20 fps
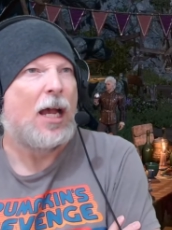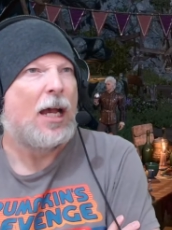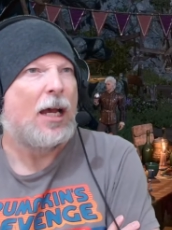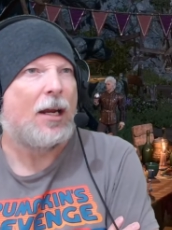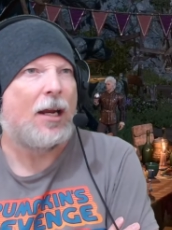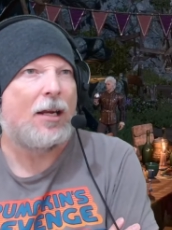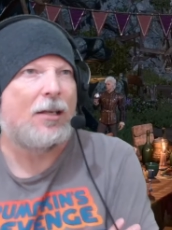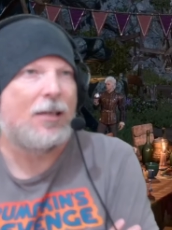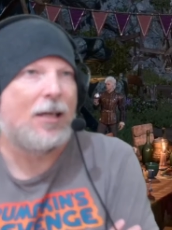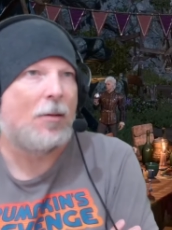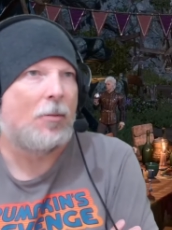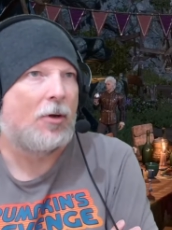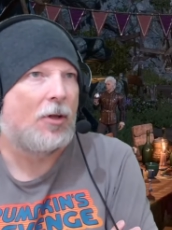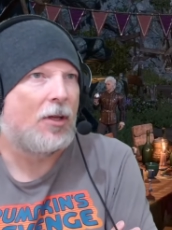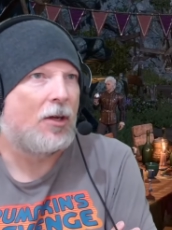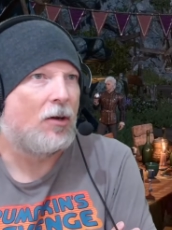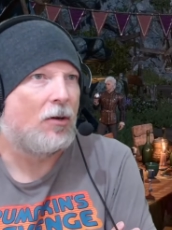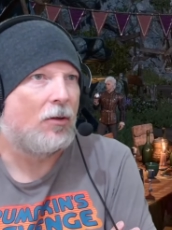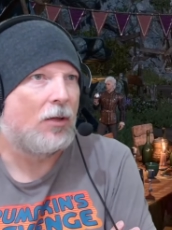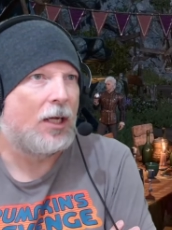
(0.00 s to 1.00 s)
and I dabbled in
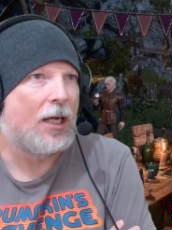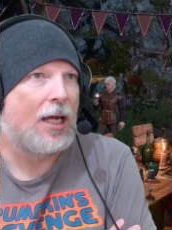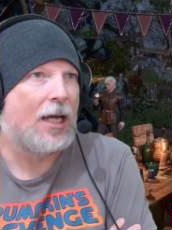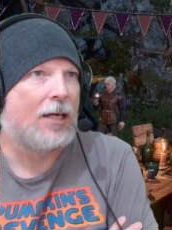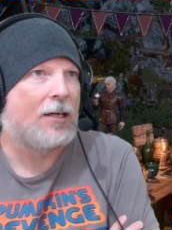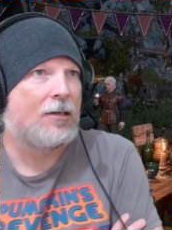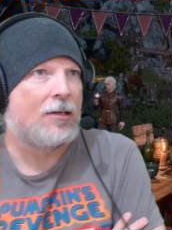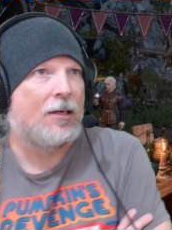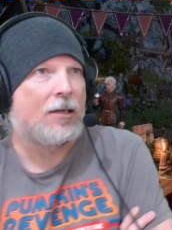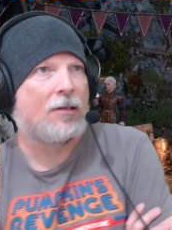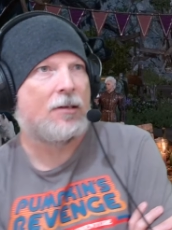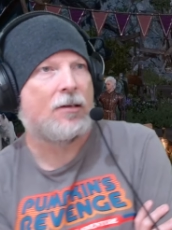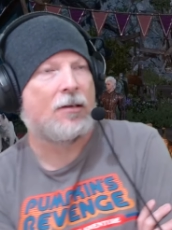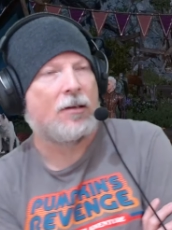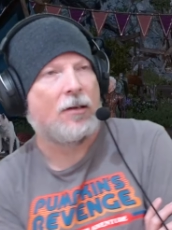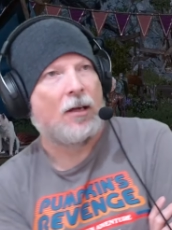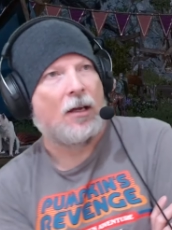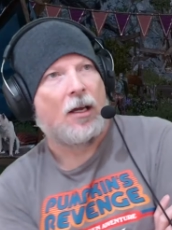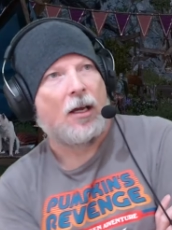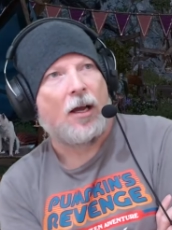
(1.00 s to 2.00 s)
the early access
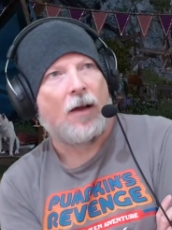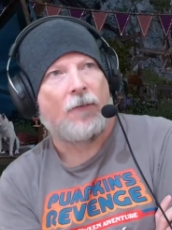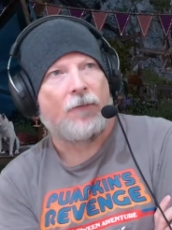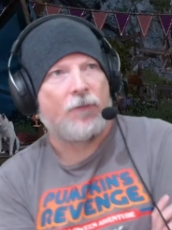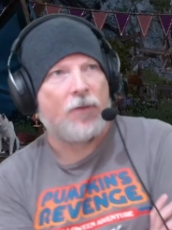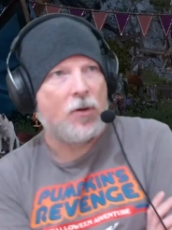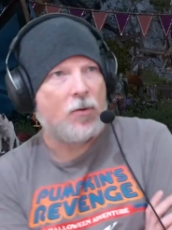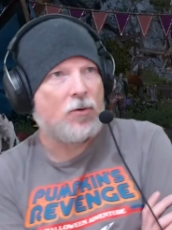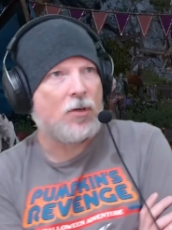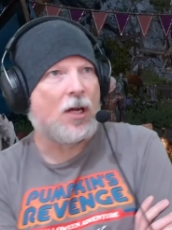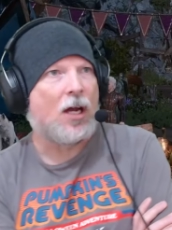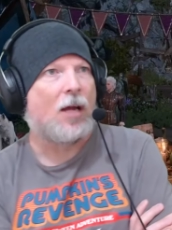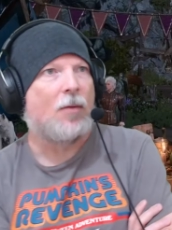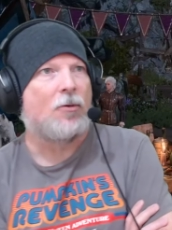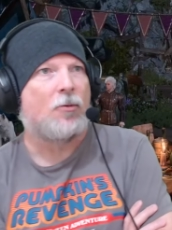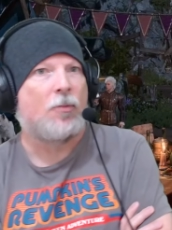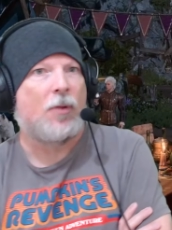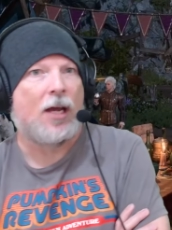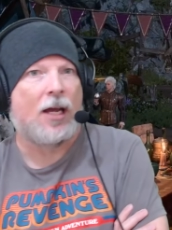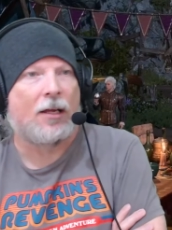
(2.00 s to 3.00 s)
a few
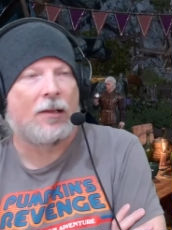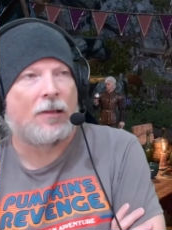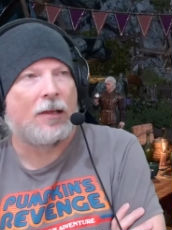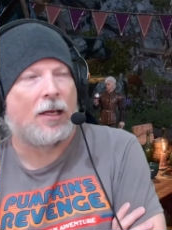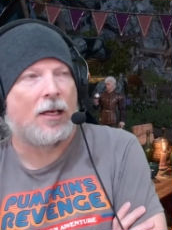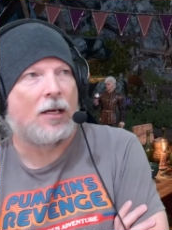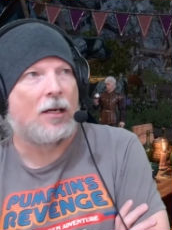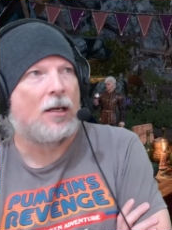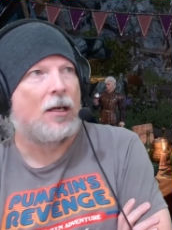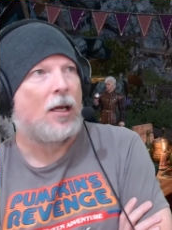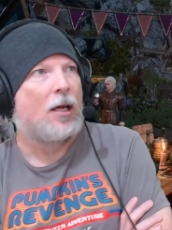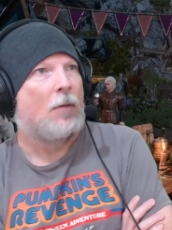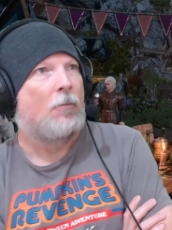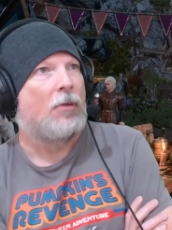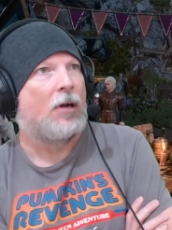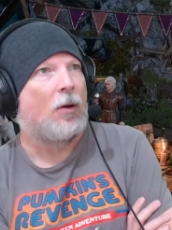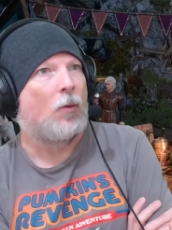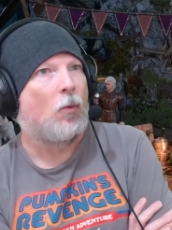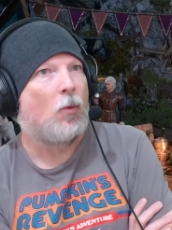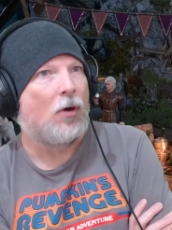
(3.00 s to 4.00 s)
times back then,
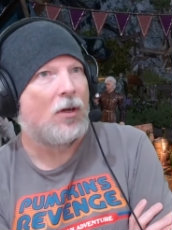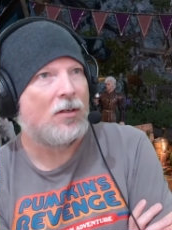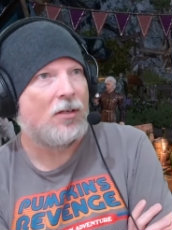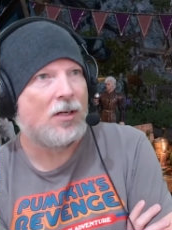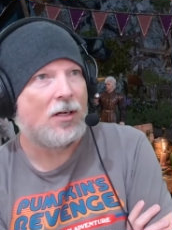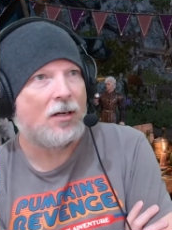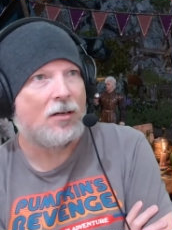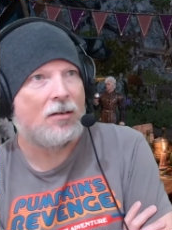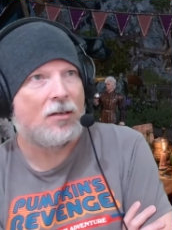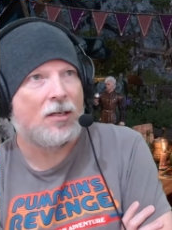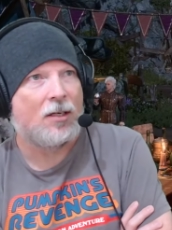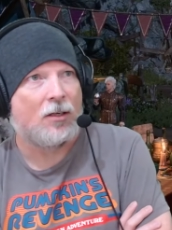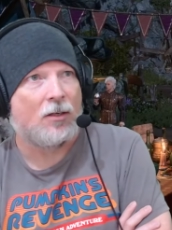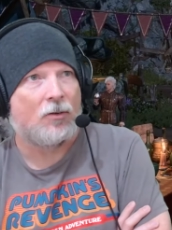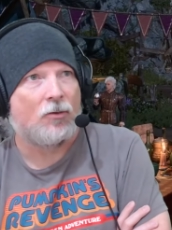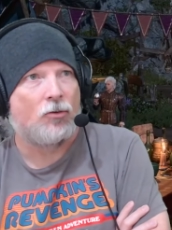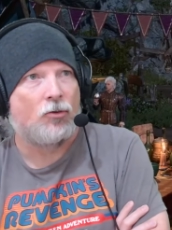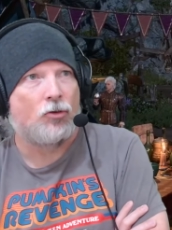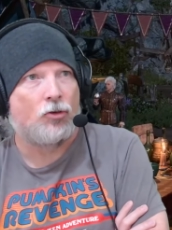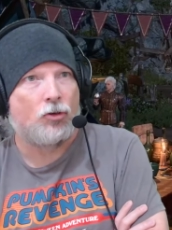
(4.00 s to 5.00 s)
but it wasn't
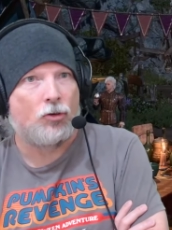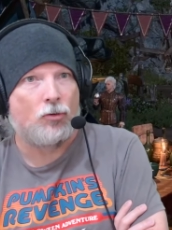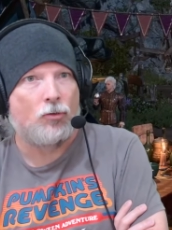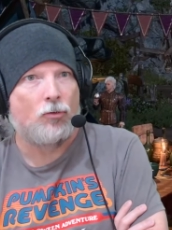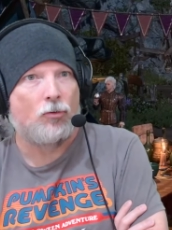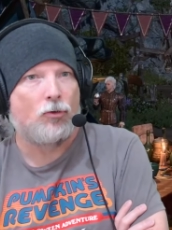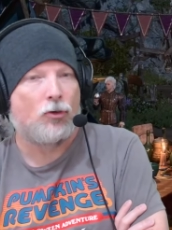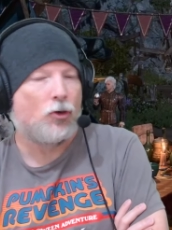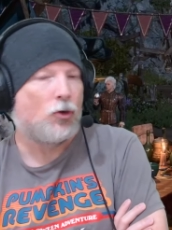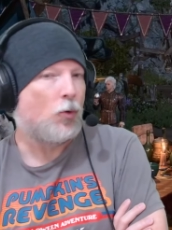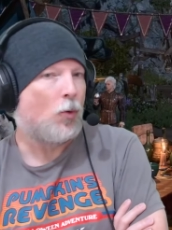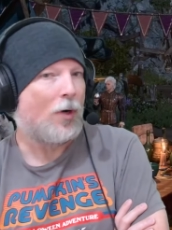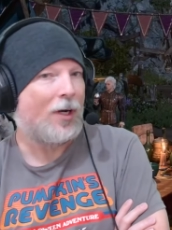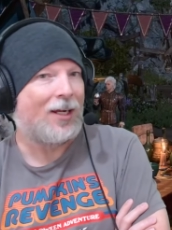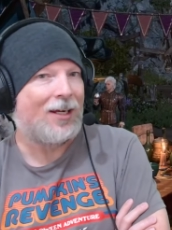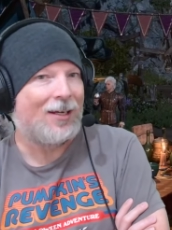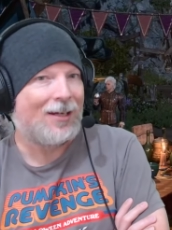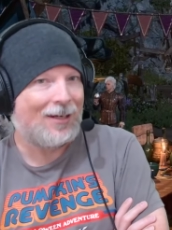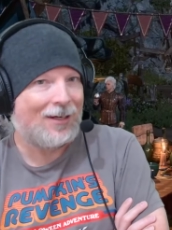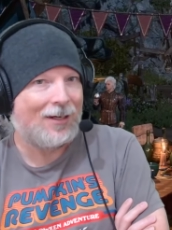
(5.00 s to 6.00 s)
until June
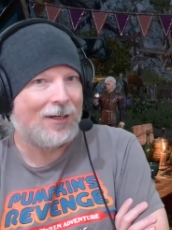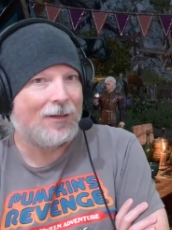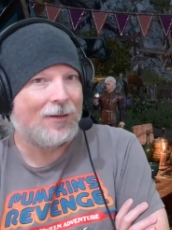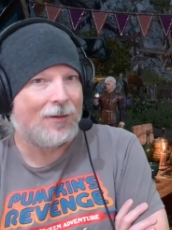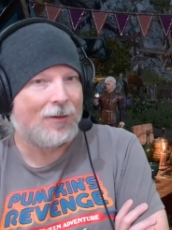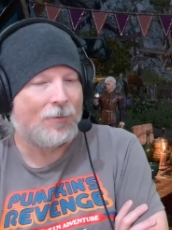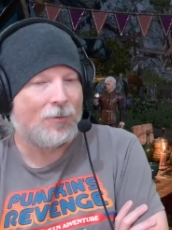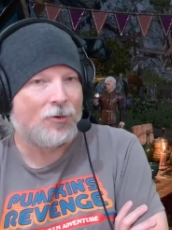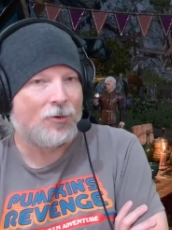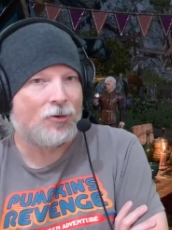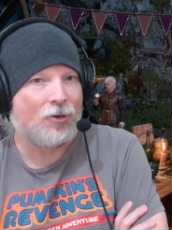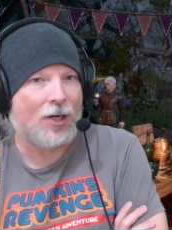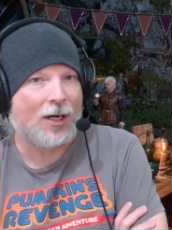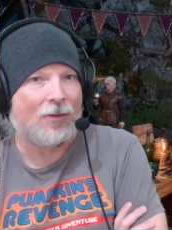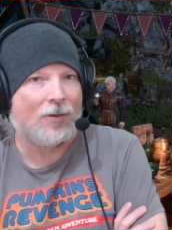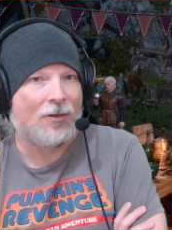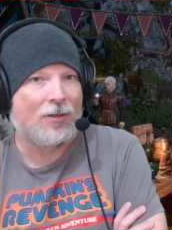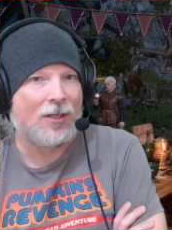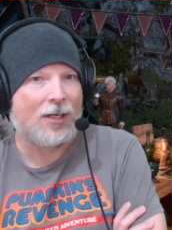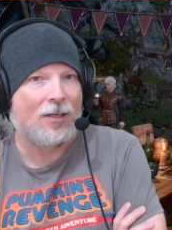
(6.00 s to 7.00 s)
twenty-ninth, I was
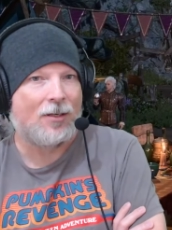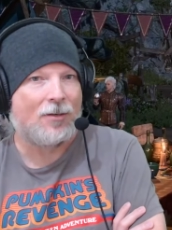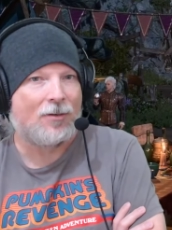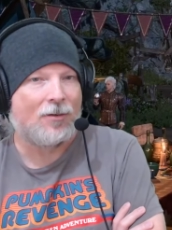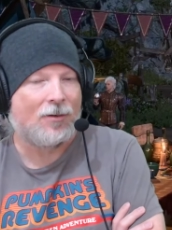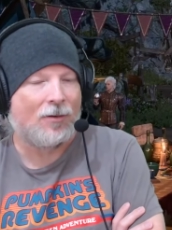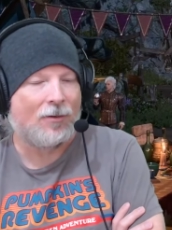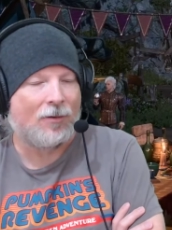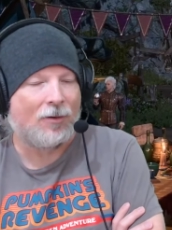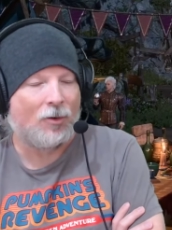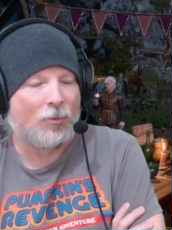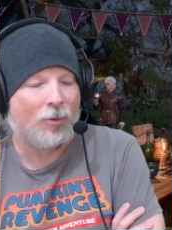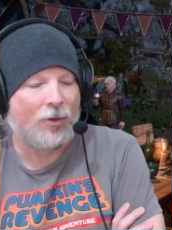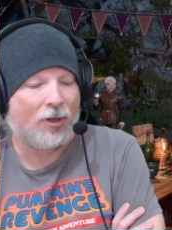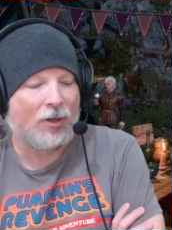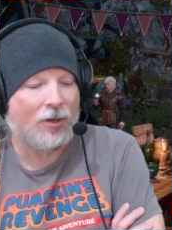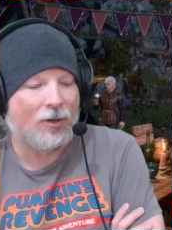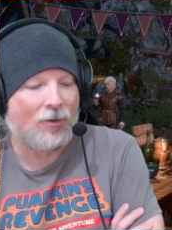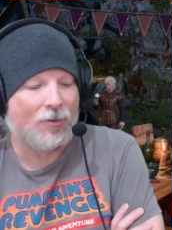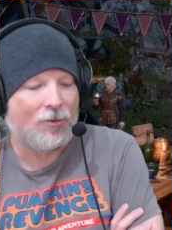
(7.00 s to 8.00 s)
checking the dates a little bit
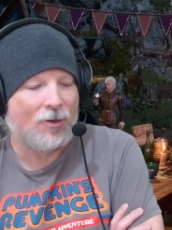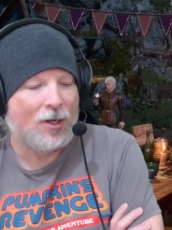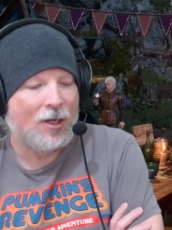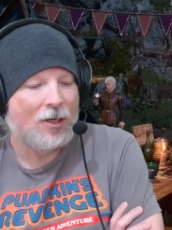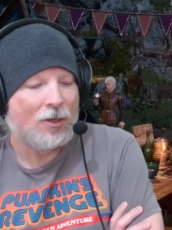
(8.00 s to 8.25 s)
ago,